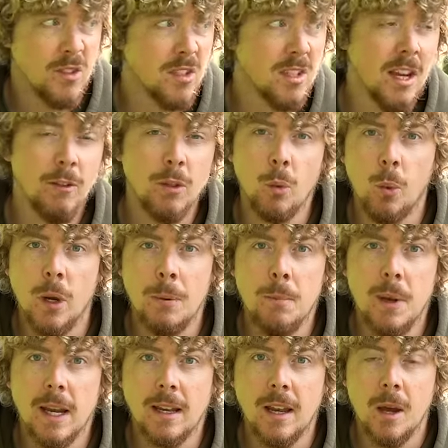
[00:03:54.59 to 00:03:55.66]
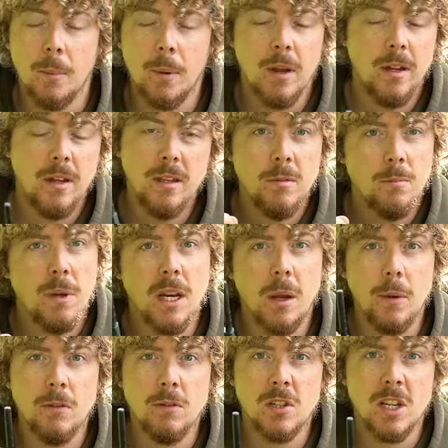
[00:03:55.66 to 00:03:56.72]
So say if the wind picked up, pick
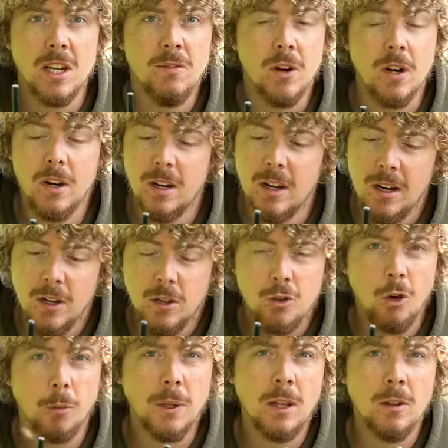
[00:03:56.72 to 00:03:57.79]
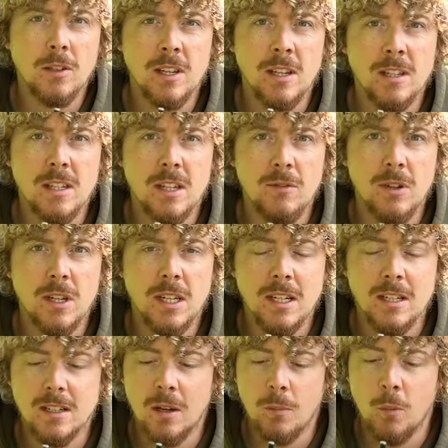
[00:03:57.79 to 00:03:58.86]
up your receiver, drop down the
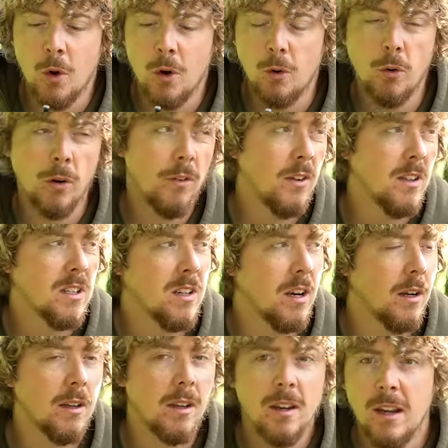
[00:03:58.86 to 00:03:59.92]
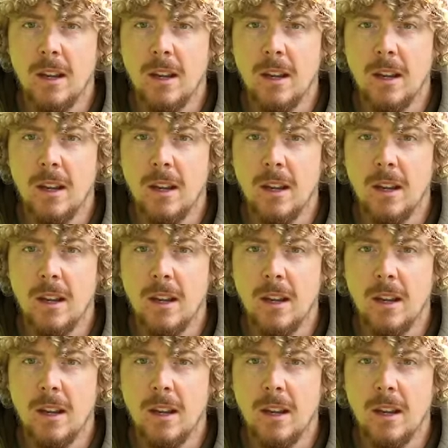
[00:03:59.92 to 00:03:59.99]
sensitivity somewhat, or if it started,